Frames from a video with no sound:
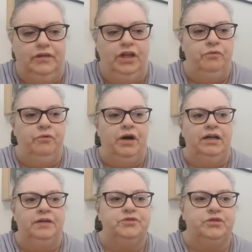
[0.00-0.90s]
while
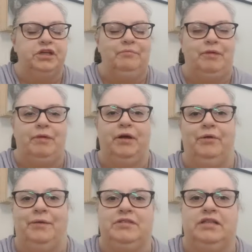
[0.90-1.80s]
I'm talking about my
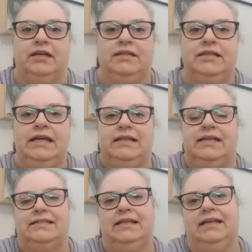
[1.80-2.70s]
website,
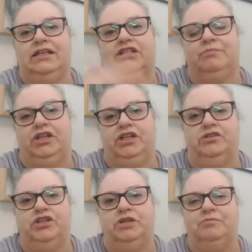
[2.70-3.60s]
there's a link to my
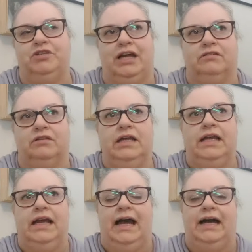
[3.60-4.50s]
YouTube channel.
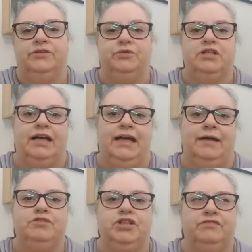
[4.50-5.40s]
And what I
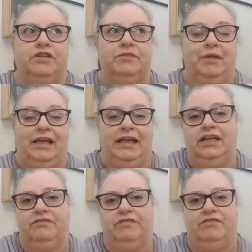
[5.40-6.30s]
am doing for the
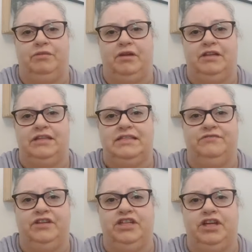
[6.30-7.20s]
beginning of every month is a
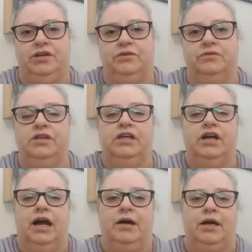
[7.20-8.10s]
video
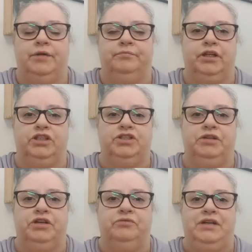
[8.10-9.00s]

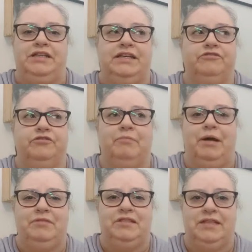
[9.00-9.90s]
doing a reading from my
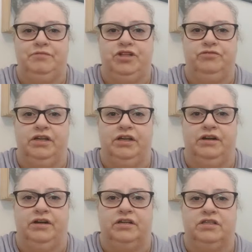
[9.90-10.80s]
perceptionary
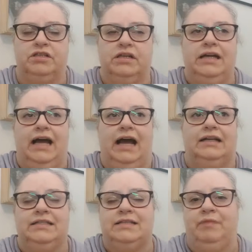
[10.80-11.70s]
card, and
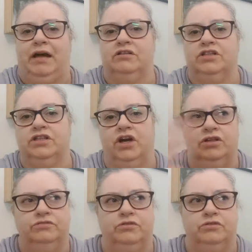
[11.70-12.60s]
it's about an
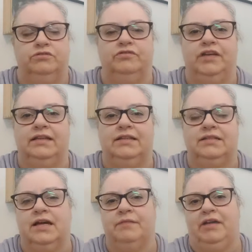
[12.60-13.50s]
overall feeling
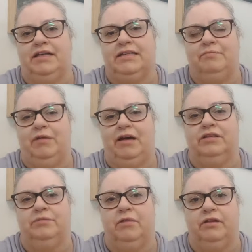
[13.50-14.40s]
that I'm getting about
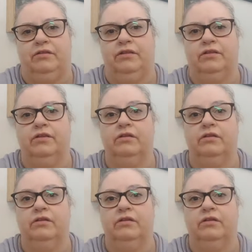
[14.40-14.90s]
the month